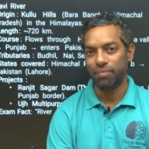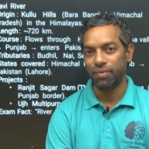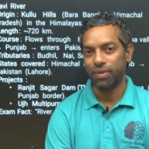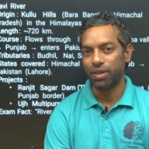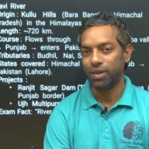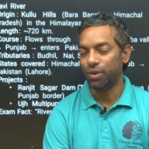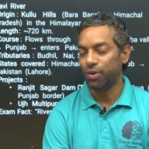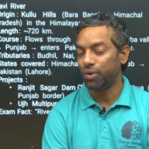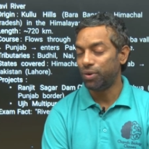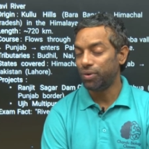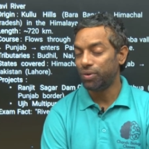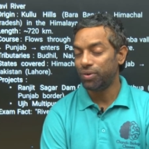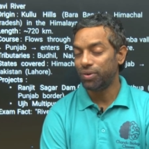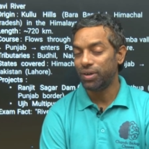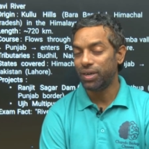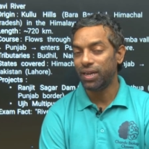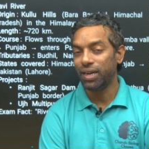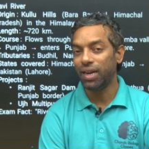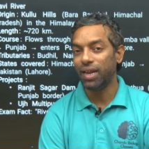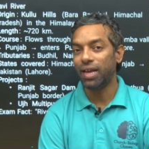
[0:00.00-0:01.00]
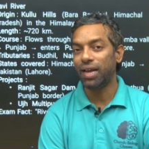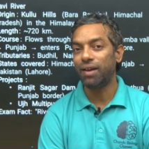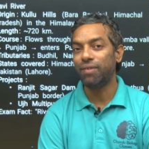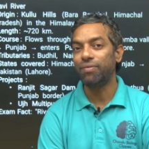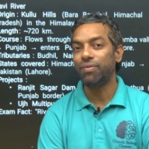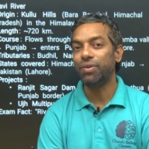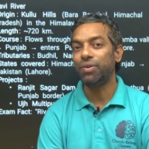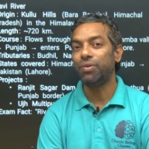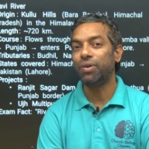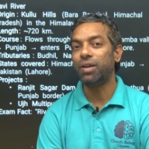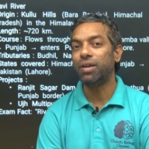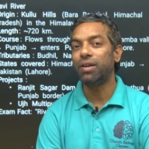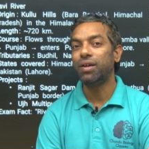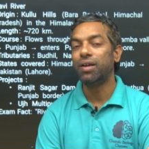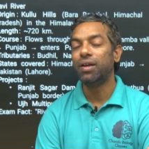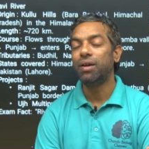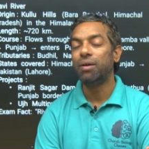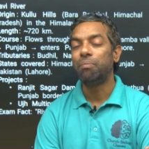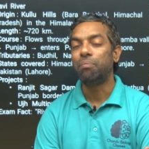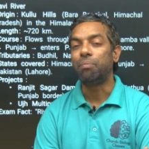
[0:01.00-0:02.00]
Don't delay of your
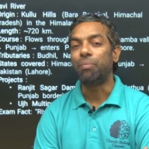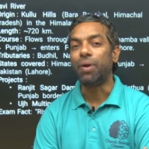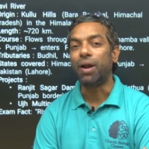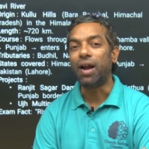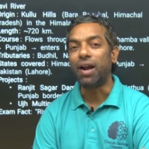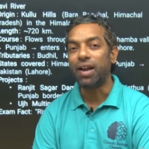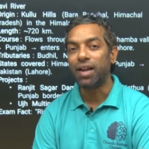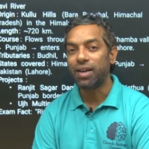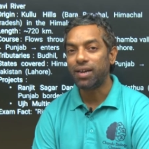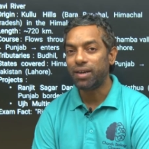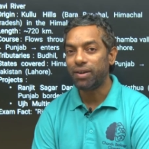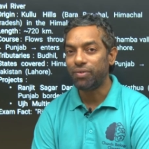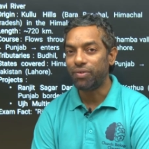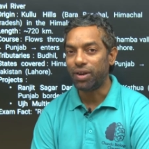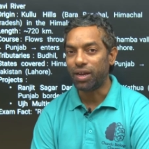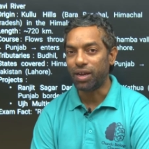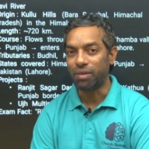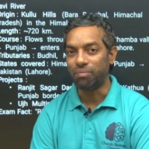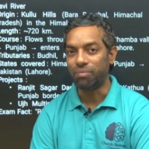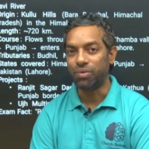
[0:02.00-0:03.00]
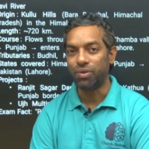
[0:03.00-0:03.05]
productive time.